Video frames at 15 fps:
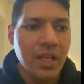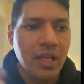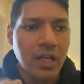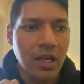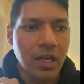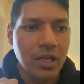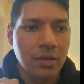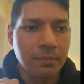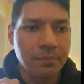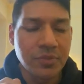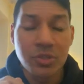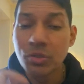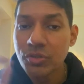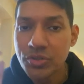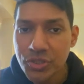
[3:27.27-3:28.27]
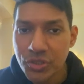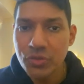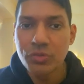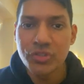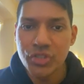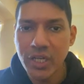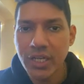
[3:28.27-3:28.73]
So
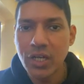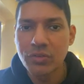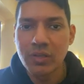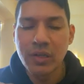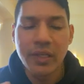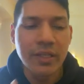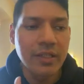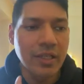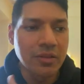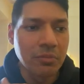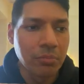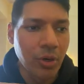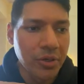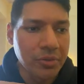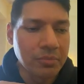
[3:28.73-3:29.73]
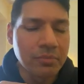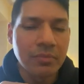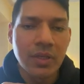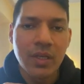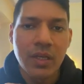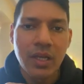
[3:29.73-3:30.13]
do check out the link at the bottom,